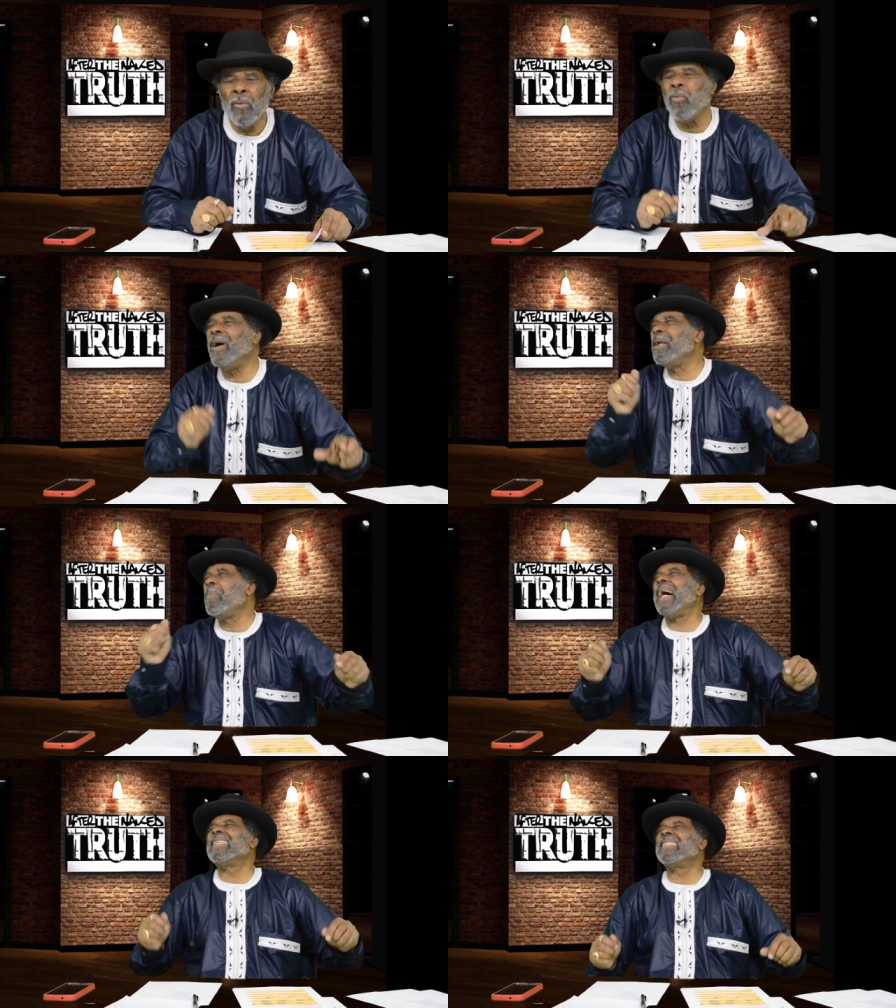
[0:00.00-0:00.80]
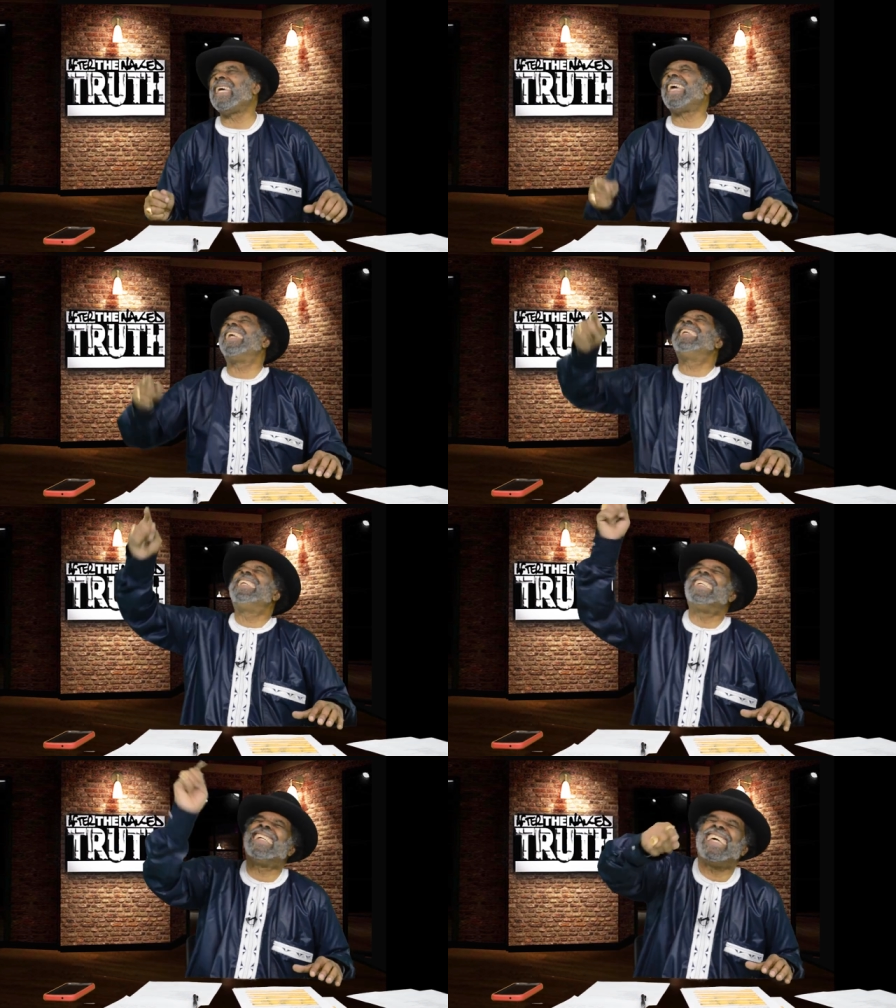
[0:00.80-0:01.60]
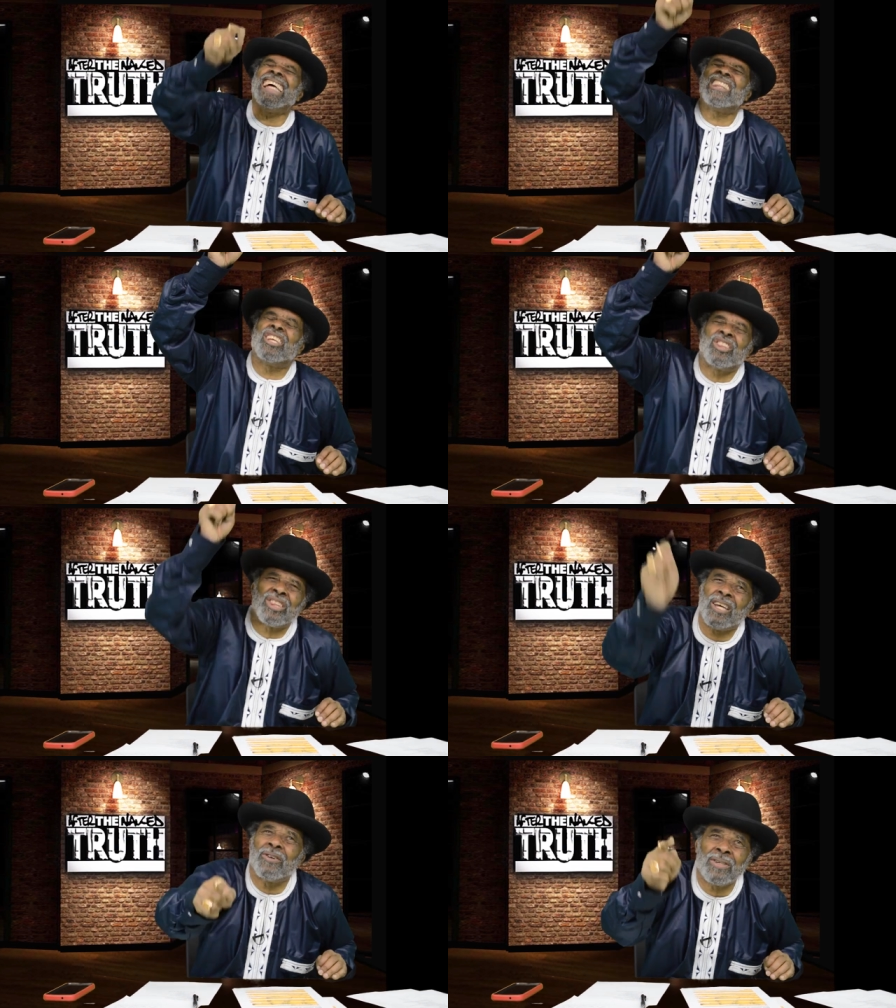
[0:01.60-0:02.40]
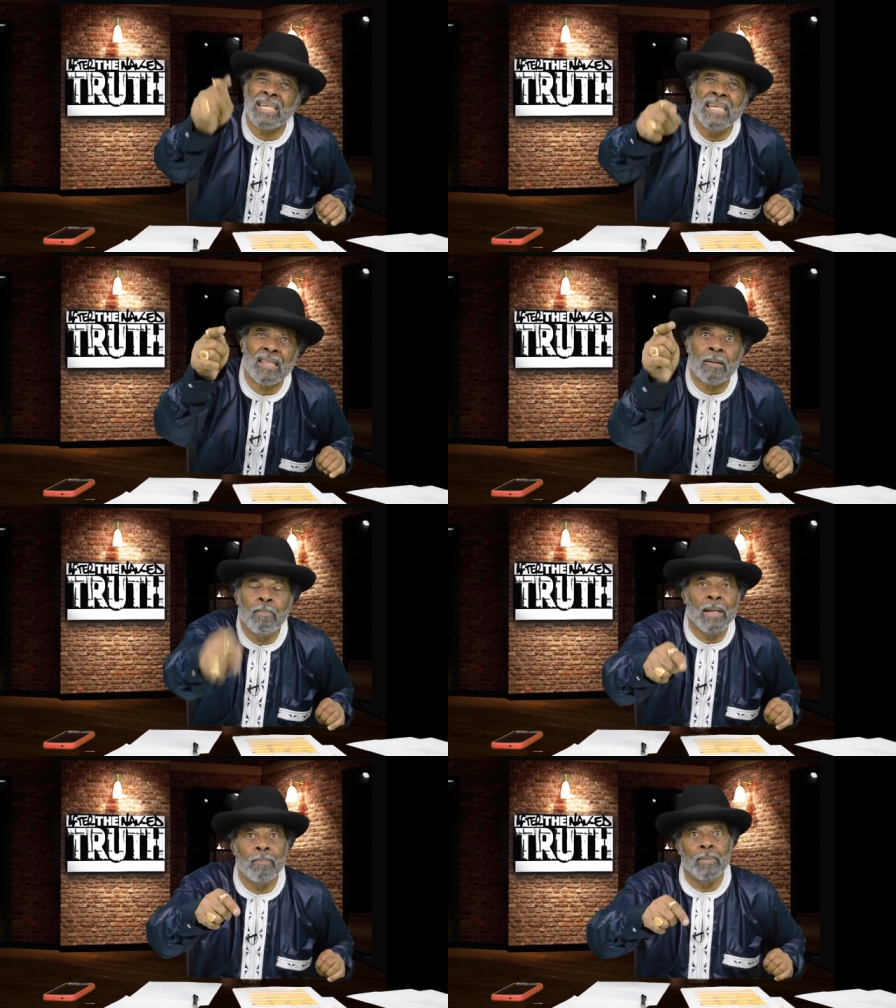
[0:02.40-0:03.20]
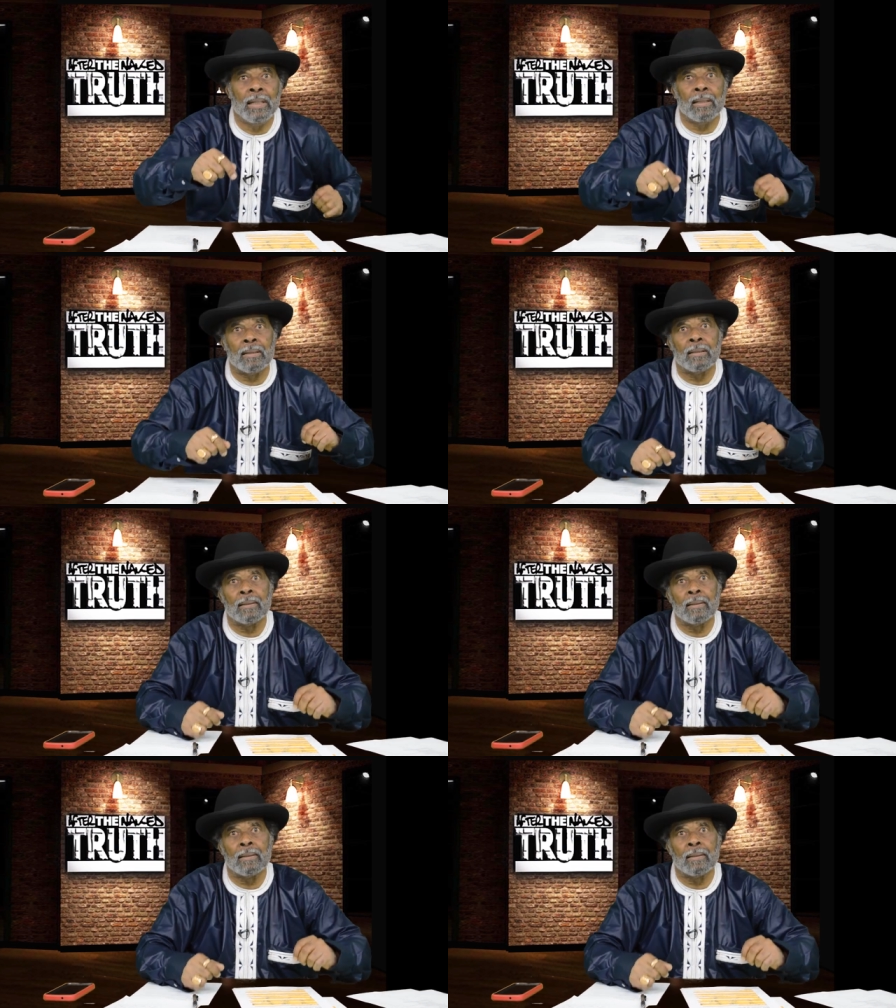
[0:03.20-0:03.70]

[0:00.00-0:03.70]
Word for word: What am I saying? Look at the thirteenth Amendment.